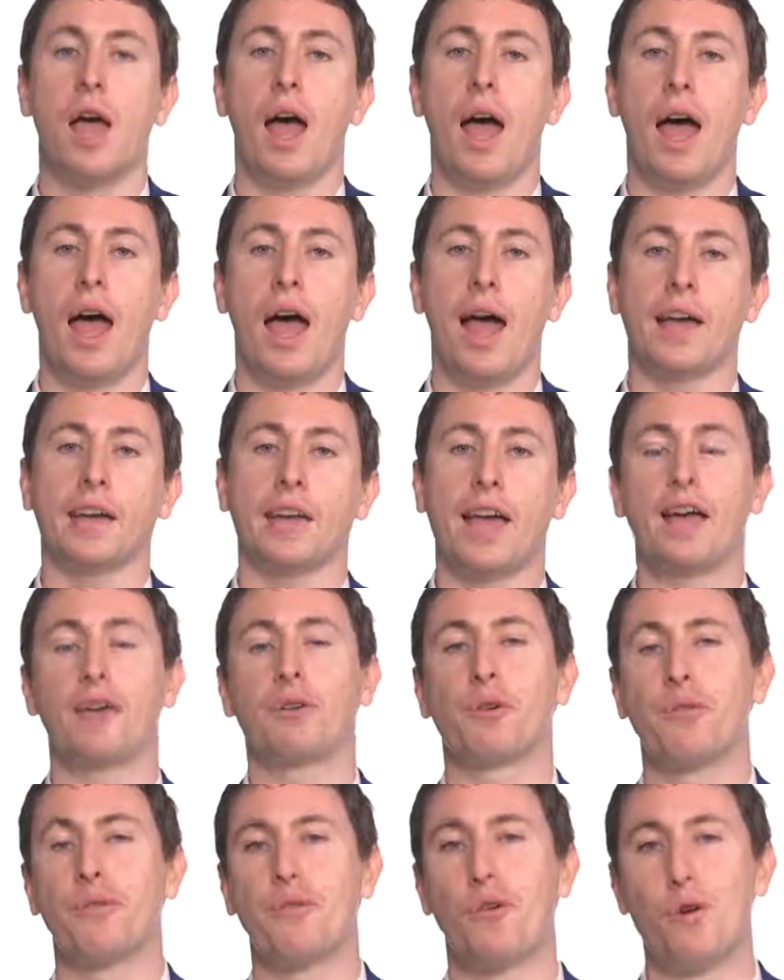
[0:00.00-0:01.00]
And
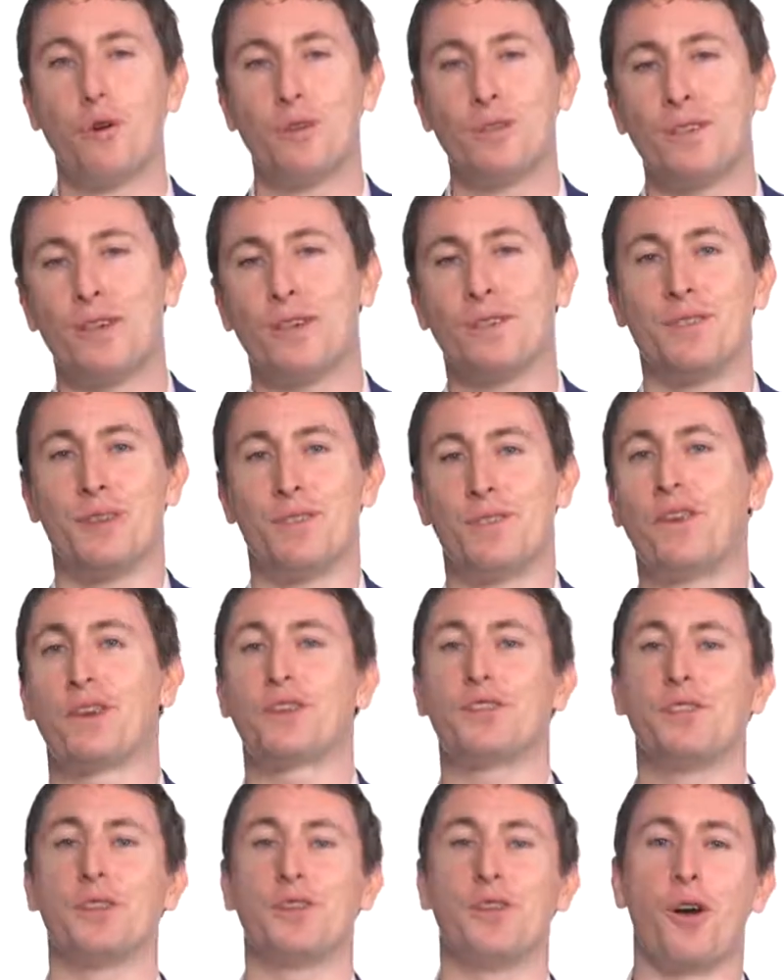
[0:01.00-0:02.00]
category 4 is
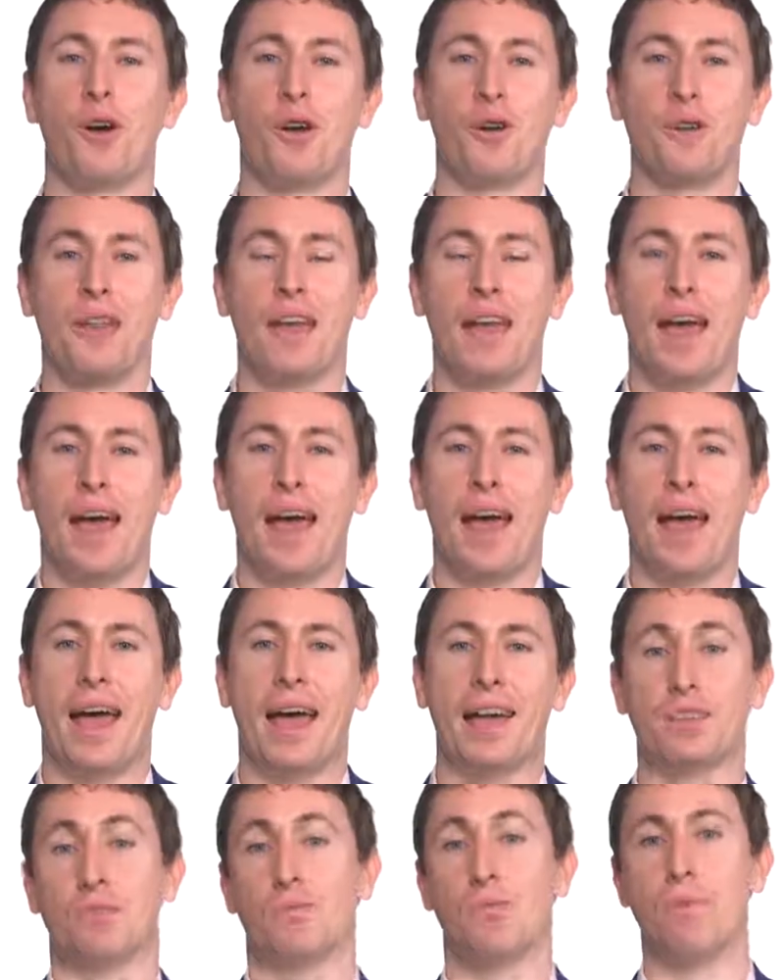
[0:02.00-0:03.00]
affectionately known
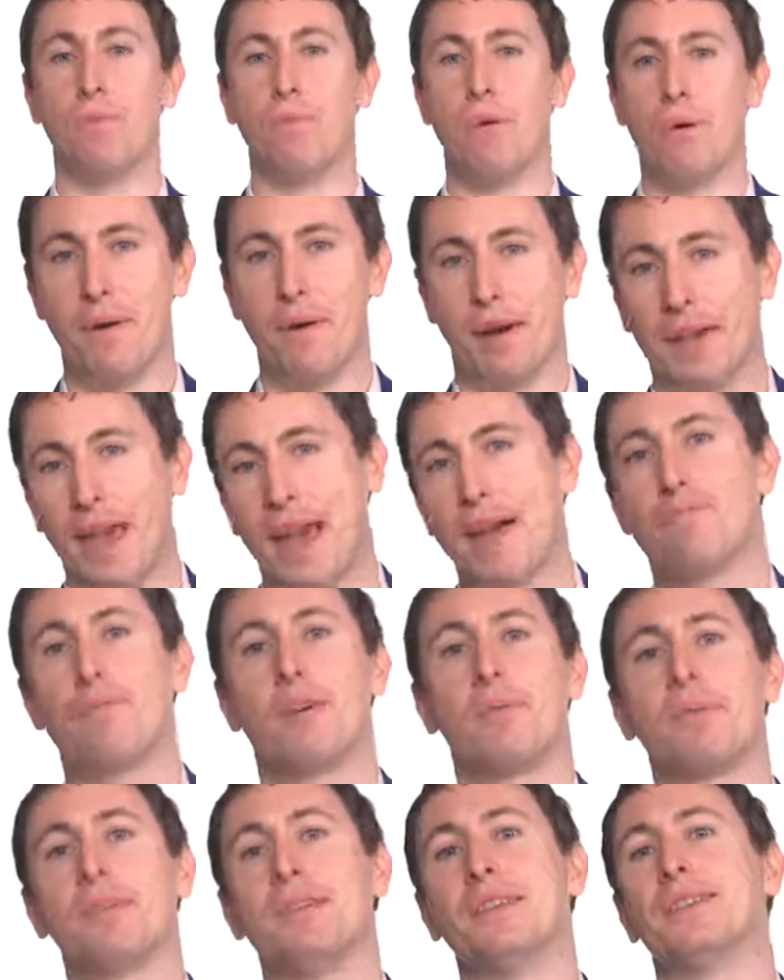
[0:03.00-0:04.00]
as whoop okay? A
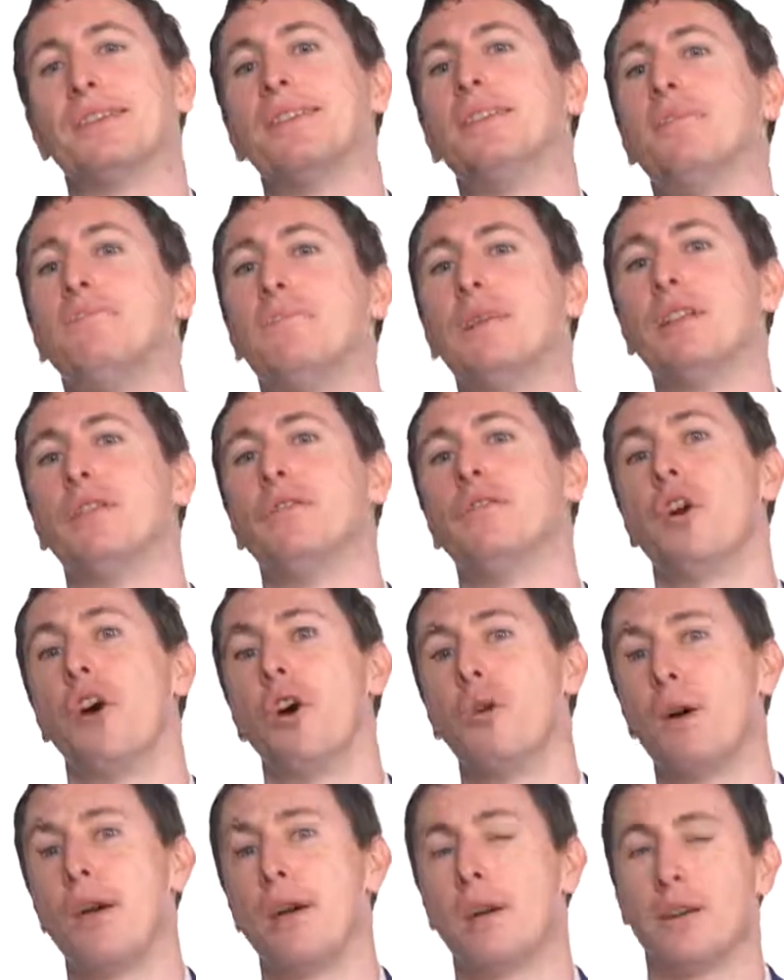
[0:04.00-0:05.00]
property that's in the middle of
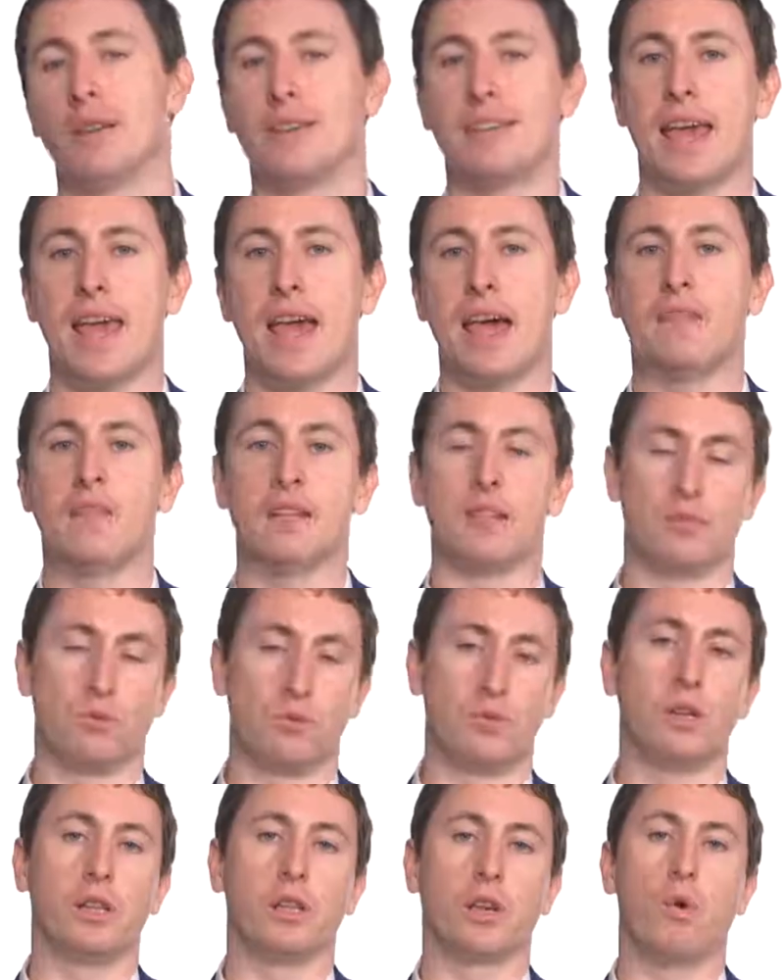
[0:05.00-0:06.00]
nowhere in a town that's
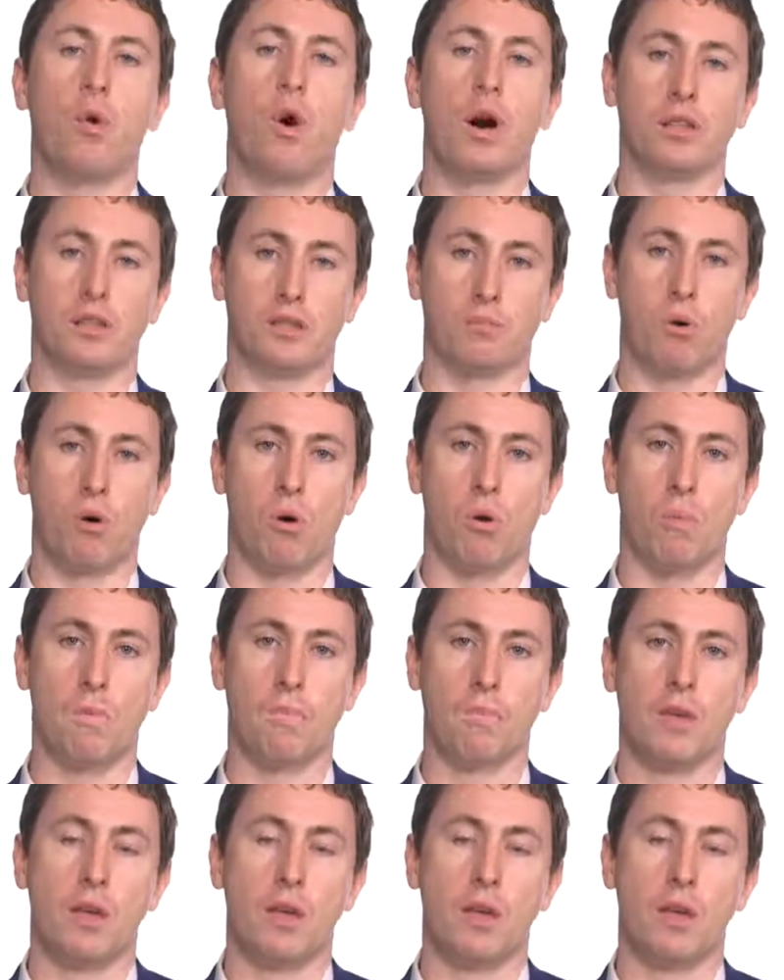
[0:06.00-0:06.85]
really quite small.